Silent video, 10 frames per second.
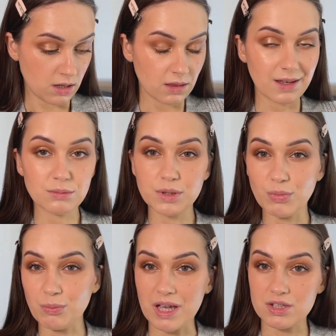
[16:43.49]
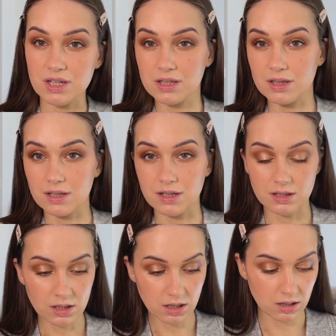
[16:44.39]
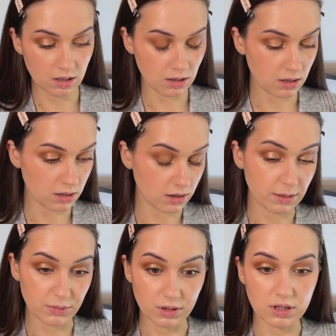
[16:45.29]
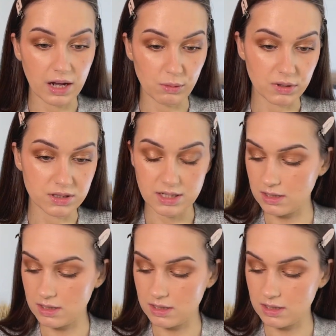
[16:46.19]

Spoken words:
that would be matching the lip look I wanted,